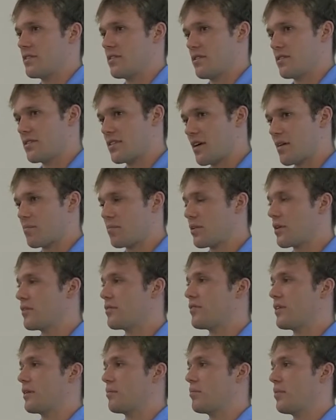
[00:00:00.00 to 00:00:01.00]
So it's not
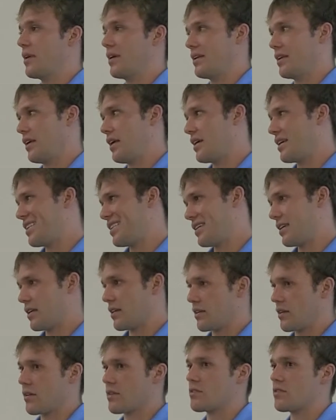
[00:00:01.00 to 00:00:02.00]
perfect, but
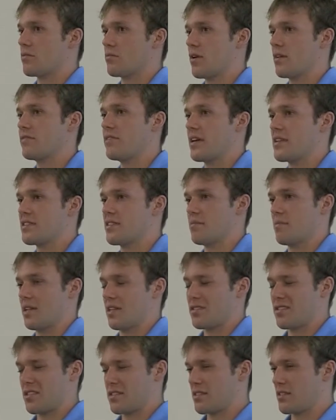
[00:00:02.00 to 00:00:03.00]
it's a rough
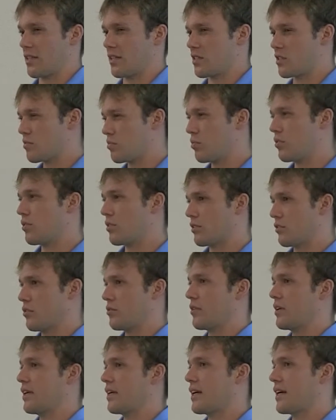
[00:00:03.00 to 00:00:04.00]
estimate. It's just an
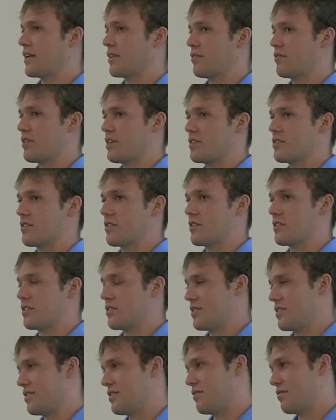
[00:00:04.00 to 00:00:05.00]
exploratory kind of research
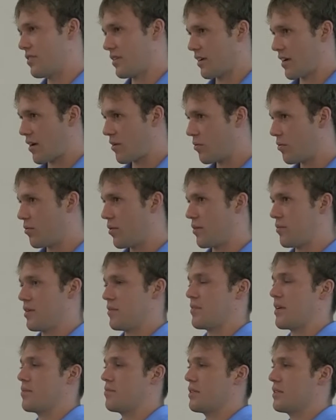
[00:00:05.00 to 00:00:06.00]
just to figure out what we
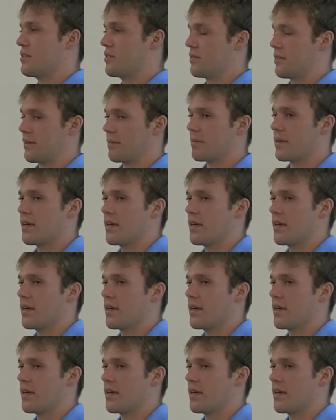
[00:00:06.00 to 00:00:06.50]
might be doing.